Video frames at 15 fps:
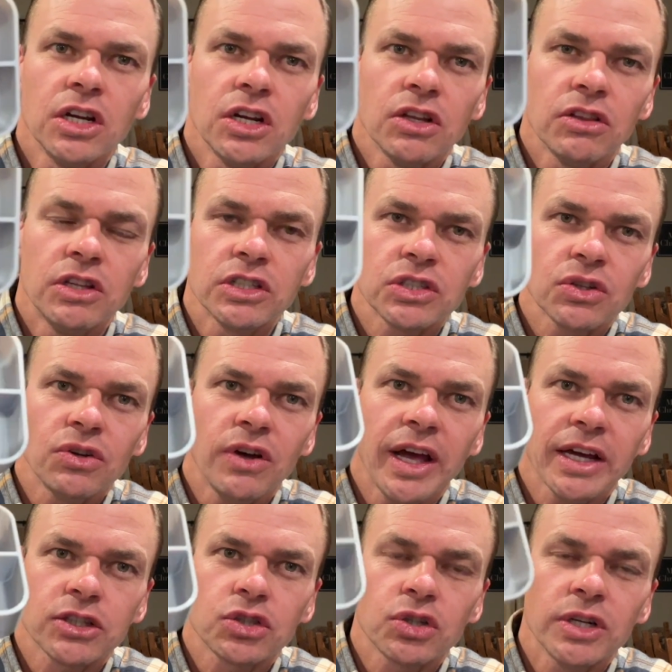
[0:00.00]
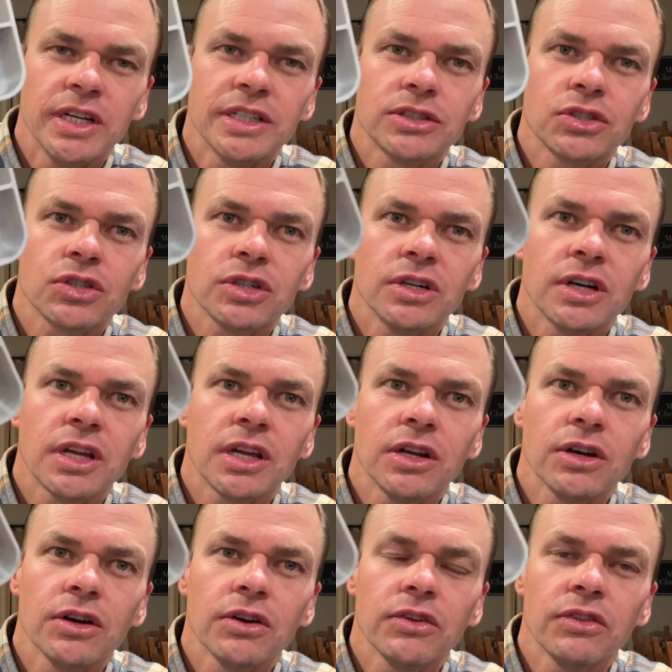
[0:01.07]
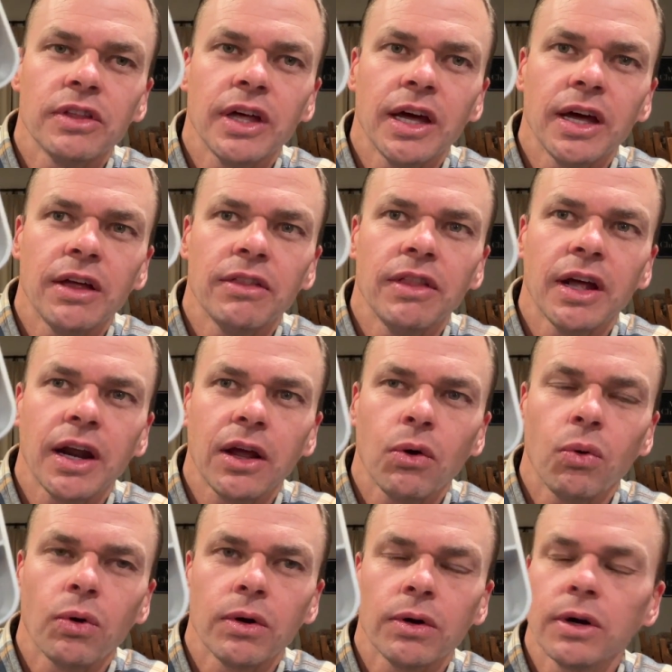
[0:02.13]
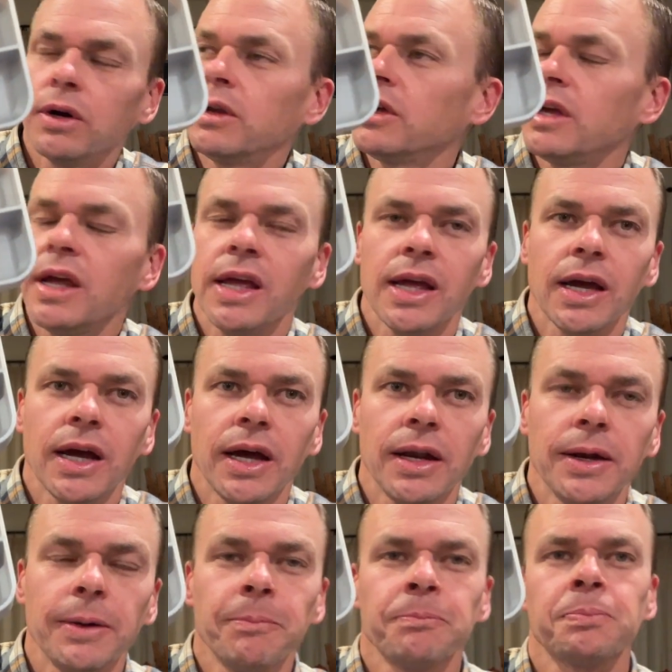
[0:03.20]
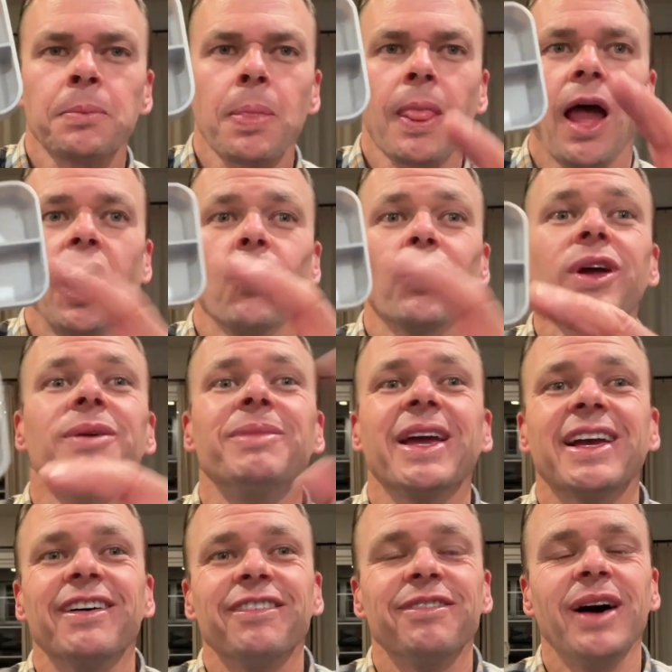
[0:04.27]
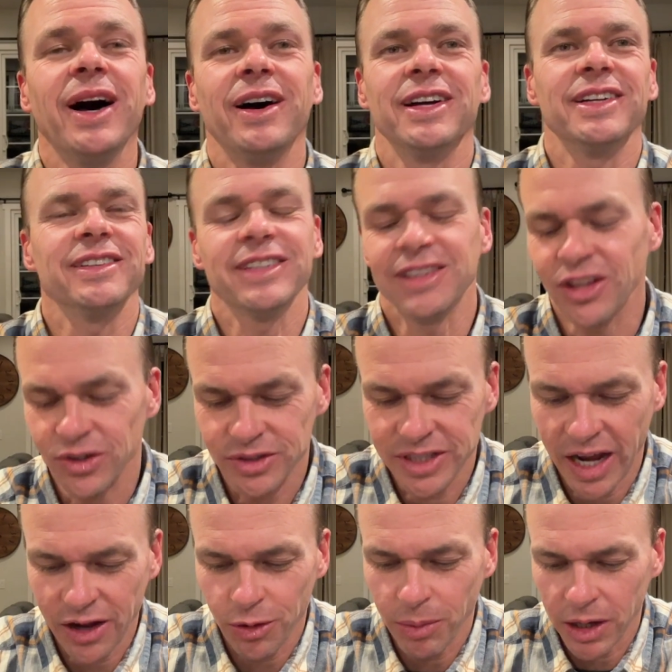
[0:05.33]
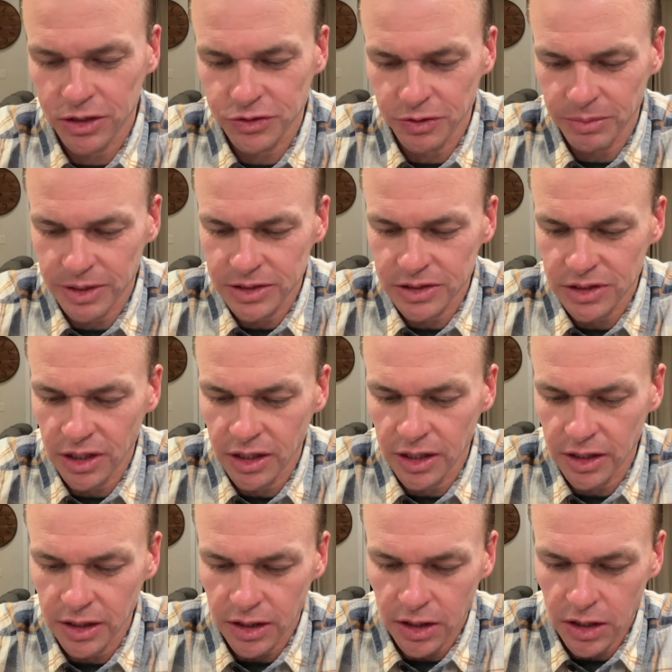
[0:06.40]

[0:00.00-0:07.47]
little extra insert here that I ordered, and we're going to make a little tackle box for my son.